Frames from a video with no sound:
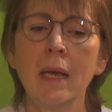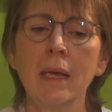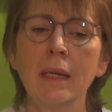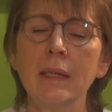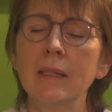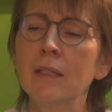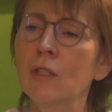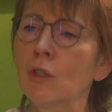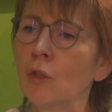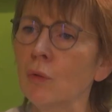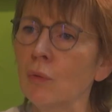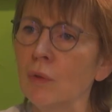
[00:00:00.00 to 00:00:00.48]

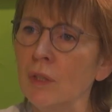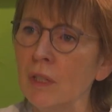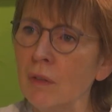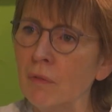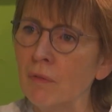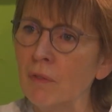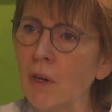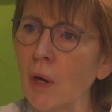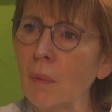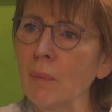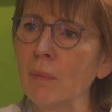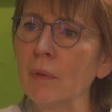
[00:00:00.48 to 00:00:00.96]
it's to
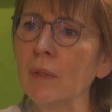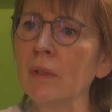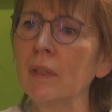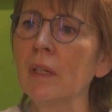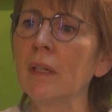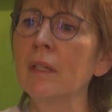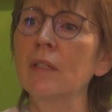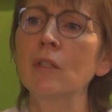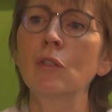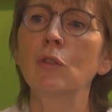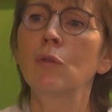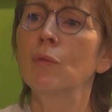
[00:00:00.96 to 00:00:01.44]
development,
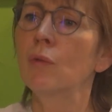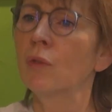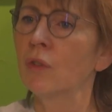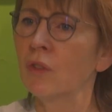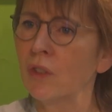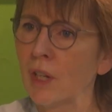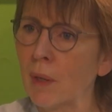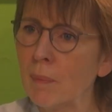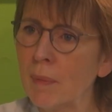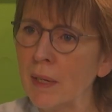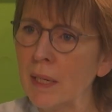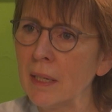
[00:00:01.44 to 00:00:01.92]
it's to
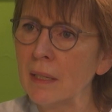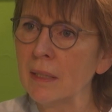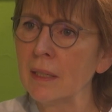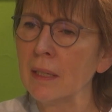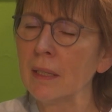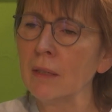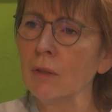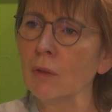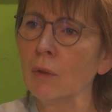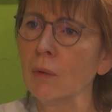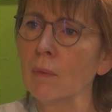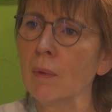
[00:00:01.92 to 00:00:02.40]

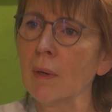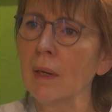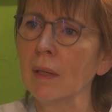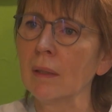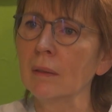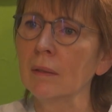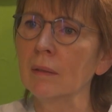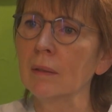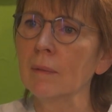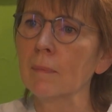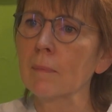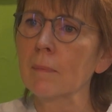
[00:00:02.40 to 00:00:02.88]
stability in the
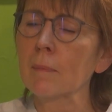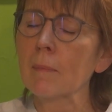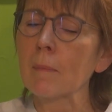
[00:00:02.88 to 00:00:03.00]
world.